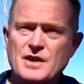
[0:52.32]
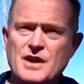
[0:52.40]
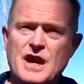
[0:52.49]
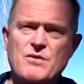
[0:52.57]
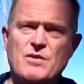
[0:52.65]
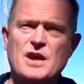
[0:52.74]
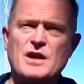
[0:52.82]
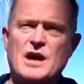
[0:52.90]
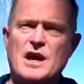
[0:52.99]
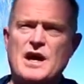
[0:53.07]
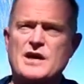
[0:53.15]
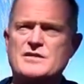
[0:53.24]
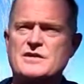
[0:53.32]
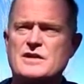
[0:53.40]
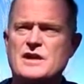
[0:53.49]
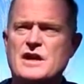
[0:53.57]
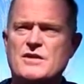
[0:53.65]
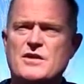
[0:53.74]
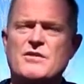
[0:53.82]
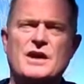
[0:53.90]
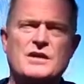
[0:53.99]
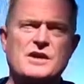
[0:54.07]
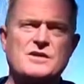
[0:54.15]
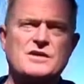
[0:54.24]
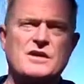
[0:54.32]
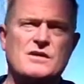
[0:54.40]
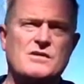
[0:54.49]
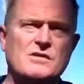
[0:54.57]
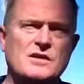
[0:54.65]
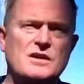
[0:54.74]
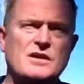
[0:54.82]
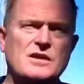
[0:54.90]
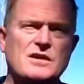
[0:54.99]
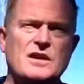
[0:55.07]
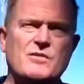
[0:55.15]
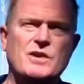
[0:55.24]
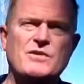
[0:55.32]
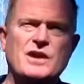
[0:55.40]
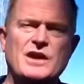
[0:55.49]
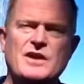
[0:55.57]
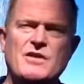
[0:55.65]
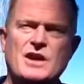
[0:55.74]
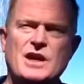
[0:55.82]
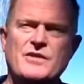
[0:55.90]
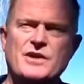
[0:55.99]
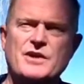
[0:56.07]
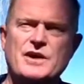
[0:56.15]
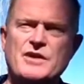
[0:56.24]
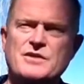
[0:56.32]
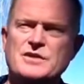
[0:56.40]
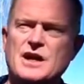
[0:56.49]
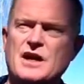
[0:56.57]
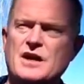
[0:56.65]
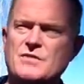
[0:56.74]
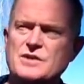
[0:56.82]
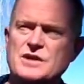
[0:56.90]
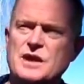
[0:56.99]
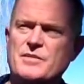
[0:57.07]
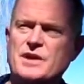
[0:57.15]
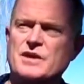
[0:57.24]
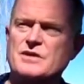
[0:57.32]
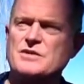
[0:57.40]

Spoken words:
They realized, and correctly so, that we really don't have a good understanding of what's happening in